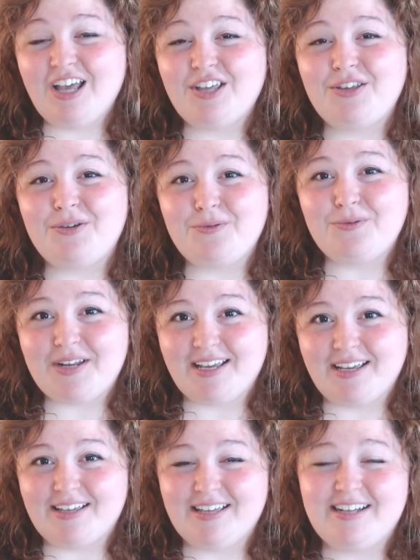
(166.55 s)

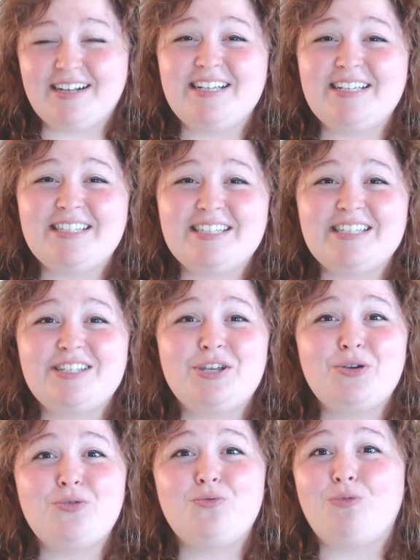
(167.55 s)
Unique. It needs
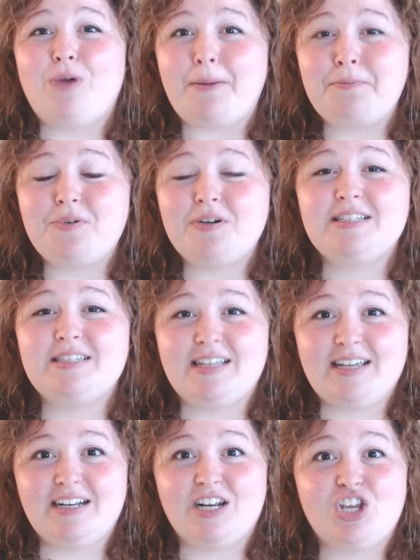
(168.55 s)
to represent